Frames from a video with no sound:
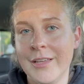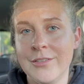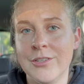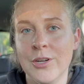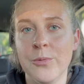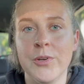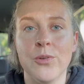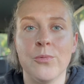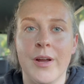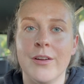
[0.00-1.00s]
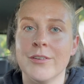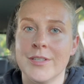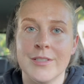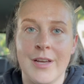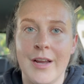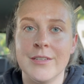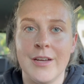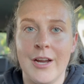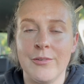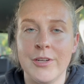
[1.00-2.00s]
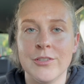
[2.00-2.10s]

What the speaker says: easier when you write your design diary